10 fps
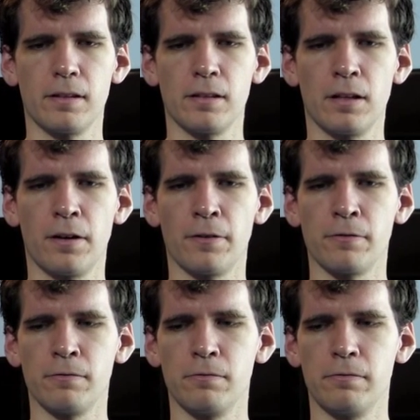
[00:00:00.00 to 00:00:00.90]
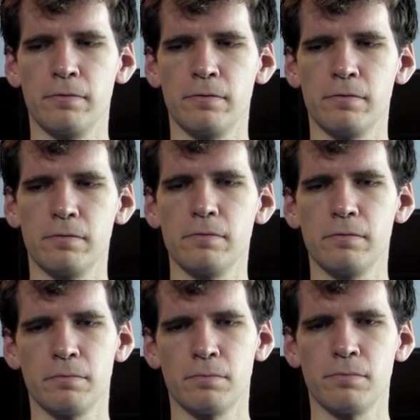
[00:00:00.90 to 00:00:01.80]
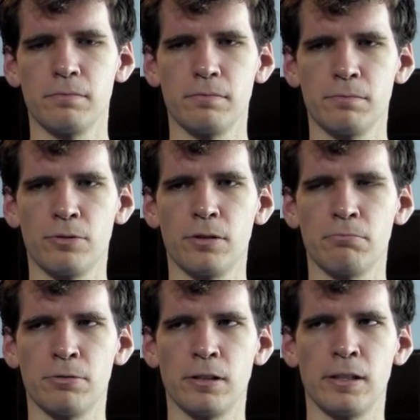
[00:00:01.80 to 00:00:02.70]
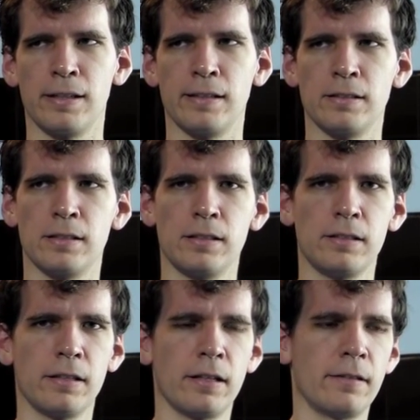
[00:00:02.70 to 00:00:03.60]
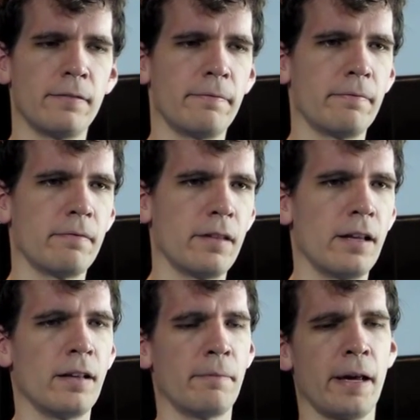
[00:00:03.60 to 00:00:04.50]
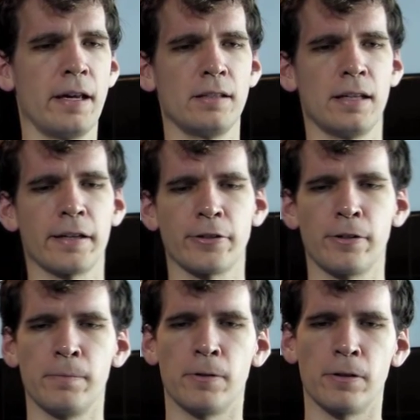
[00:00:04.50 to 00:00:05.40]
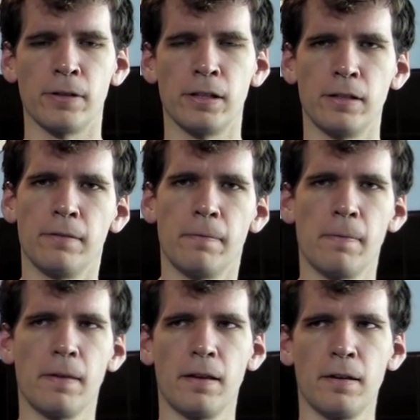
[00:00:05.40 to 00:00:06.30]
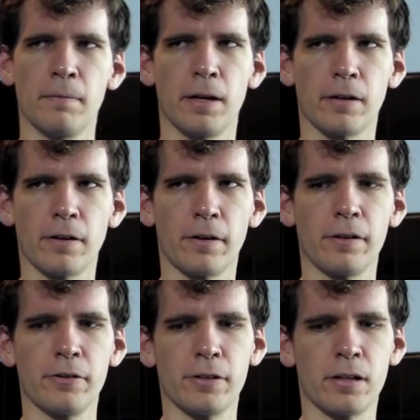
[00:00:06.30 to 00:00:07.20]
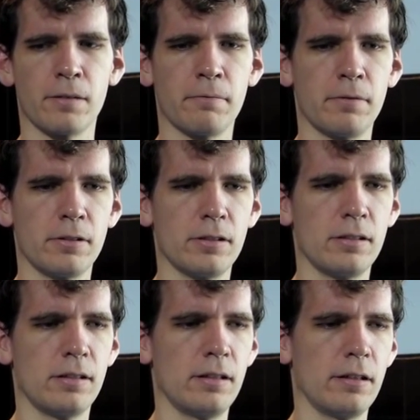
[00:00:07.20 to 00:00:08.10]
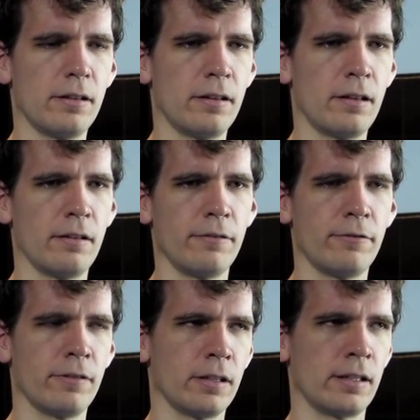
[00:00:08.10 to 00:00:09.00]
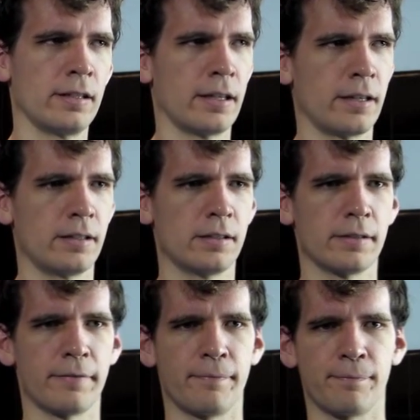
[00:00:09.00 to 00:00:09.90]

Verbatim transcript: So pr- pretty easy, and and the pay is actually more than my current job, which is really nice.